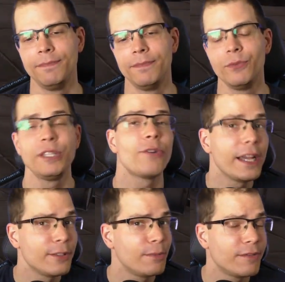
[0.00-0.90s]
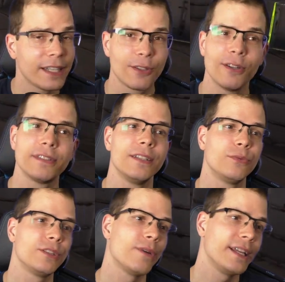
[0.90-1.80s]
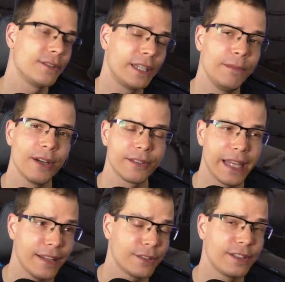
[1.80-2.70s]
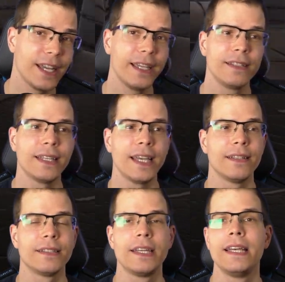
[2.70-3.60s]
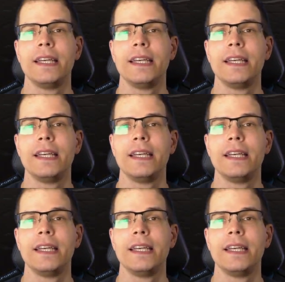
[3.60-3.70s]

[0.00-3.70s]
we try to provide content, we try to keep you entertained, and